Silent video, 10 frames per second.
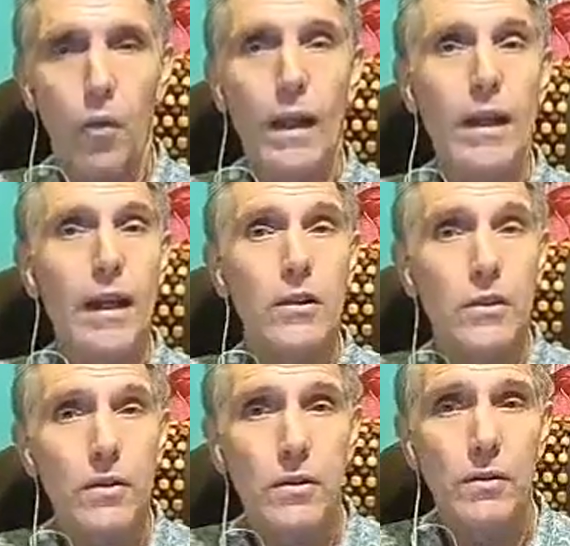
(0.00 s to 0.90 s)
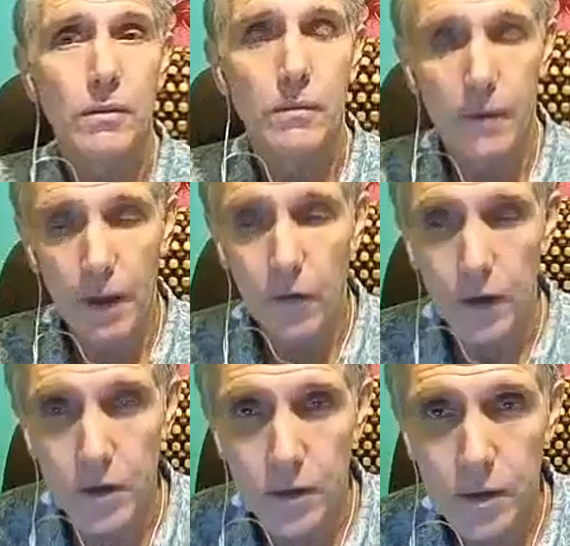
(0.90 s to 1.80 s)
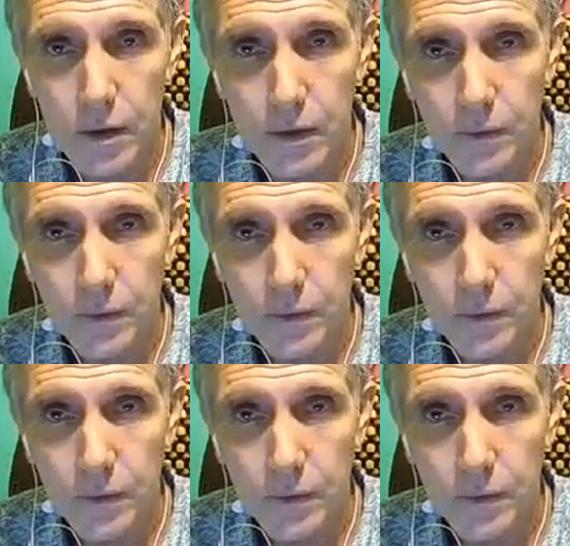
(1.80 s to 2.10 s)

Well, yes, there is.